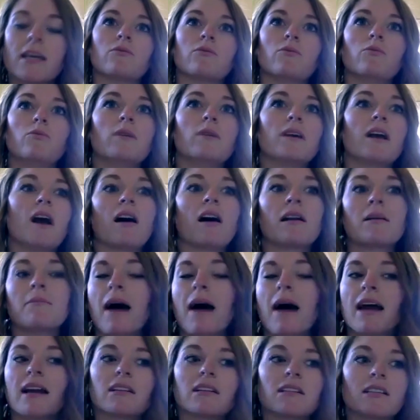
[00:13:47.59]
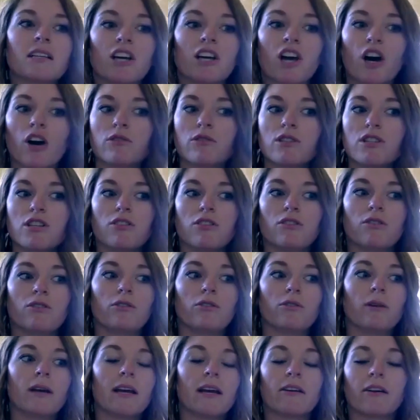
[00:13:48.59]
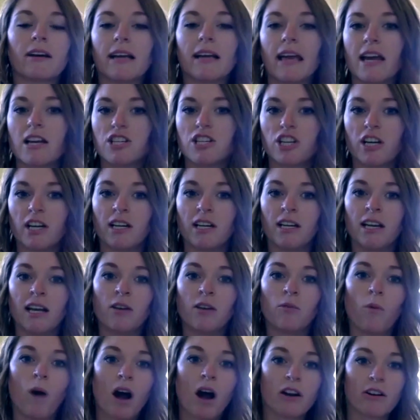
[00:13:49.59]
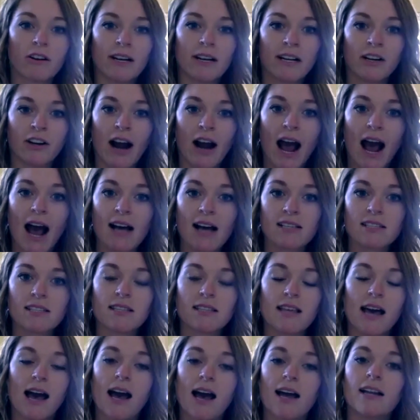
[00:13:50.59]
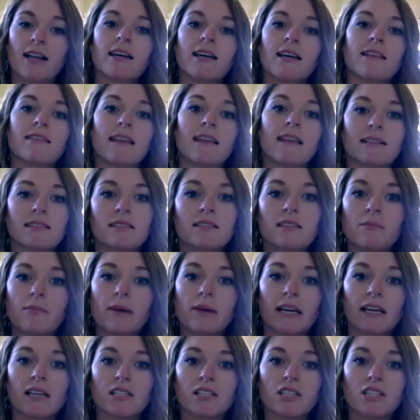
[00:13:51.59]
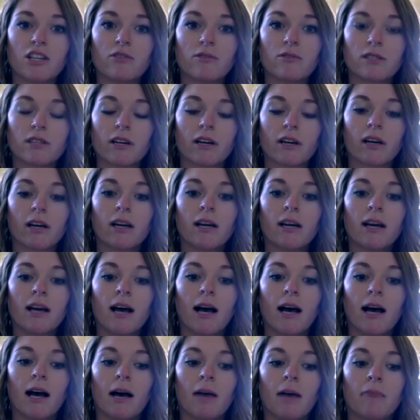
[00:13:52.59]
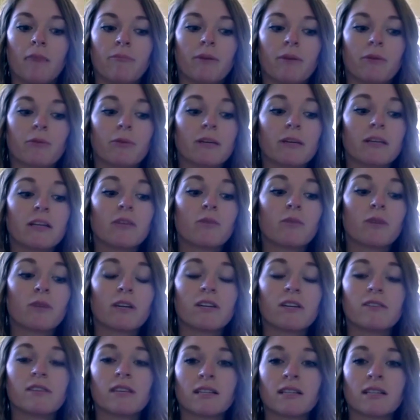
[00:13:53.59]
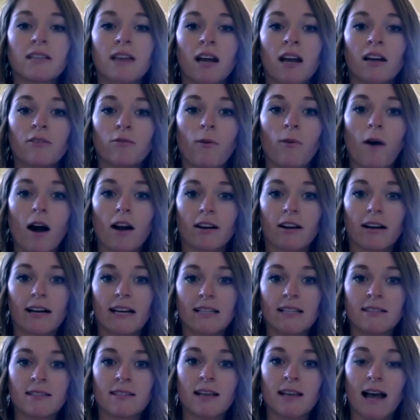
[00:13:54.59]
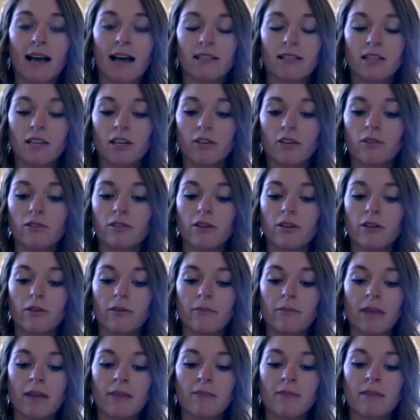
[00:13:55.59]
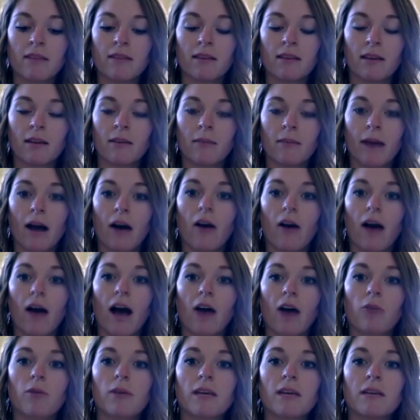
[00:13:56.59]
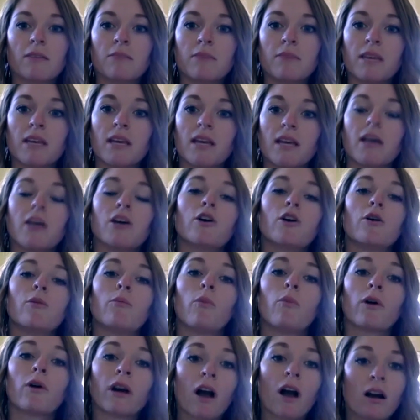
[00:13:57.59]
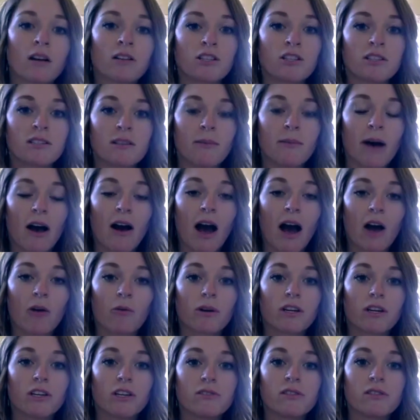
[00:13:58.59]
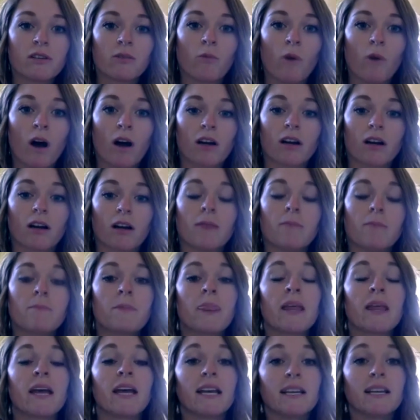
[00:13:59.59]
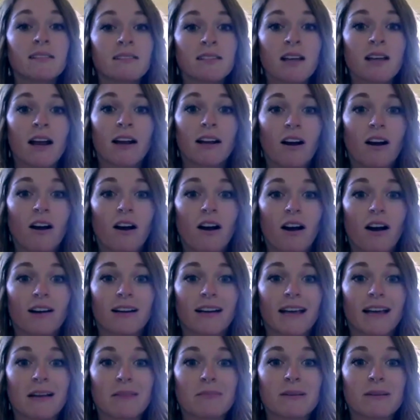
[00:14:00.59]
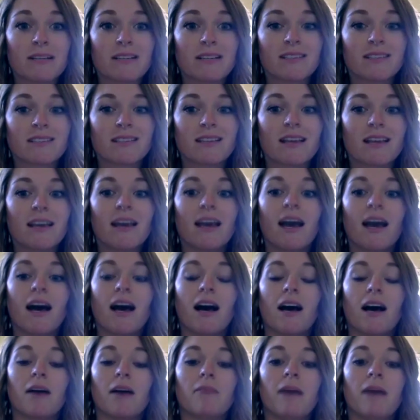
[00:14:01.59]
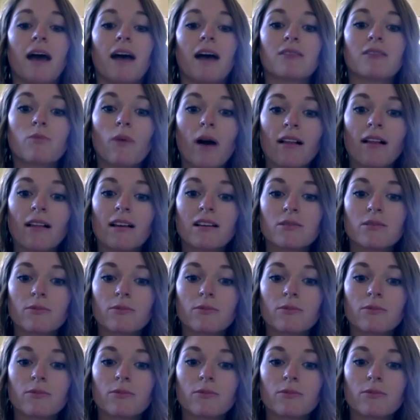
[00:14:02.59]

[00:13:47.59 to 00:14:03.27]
we automatically go to irrigation and watering grass. That's the biggest user. But really, we're using a ton of water inside too. So it made me think about how we can be more conscious about how we're using water inside our campus, as well as